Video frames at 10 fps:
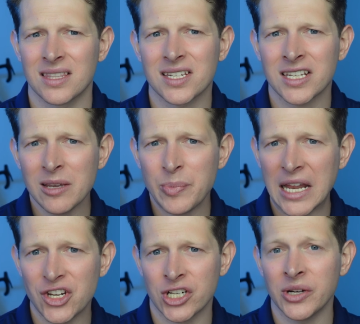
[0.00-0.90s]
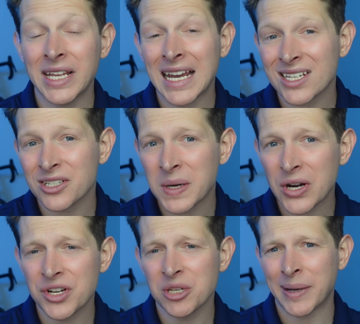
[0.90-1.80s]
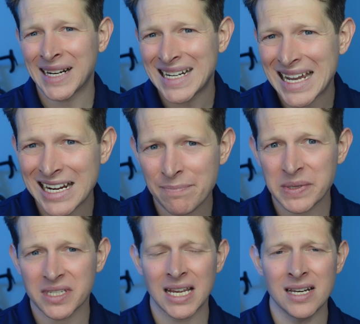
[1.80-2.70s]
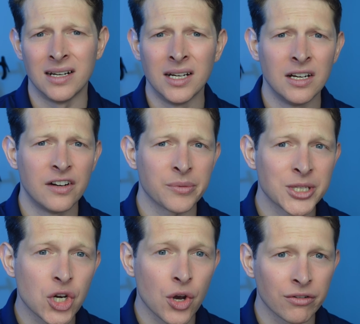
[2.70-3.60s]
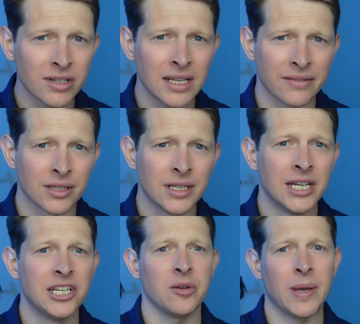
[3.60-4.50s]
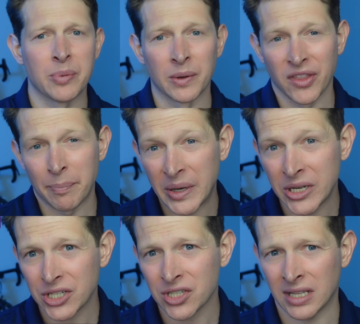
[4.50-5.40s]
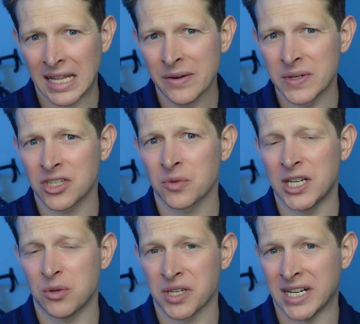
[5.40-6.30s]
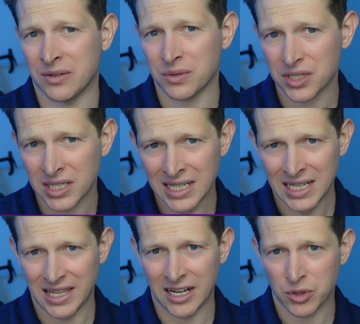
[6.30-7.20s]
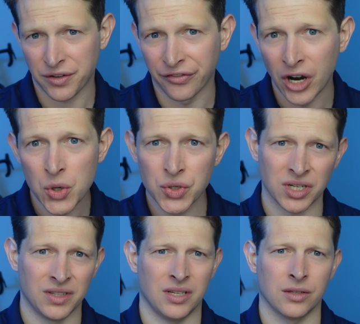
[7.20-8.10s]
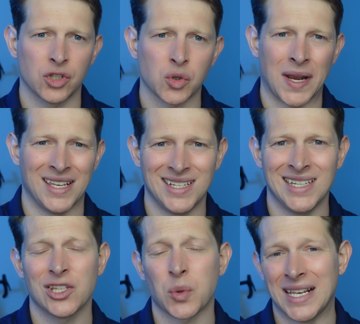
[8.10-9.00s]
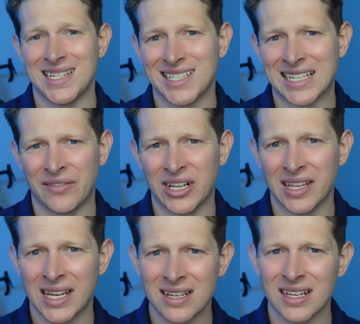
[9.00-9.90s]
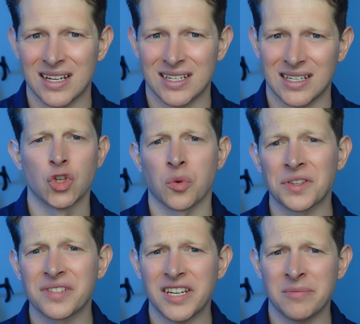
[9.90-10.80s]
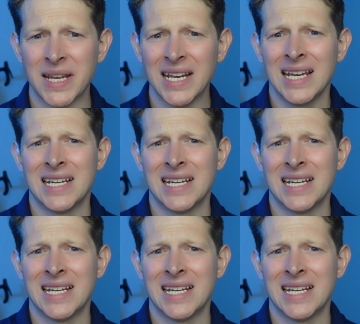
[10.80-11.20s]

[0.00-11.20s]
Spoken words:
the state pension only has to increase by 9% from its current level to be above the personal allowance, which was announced that it was frozen until 2027 at the earliest. So what does this mean?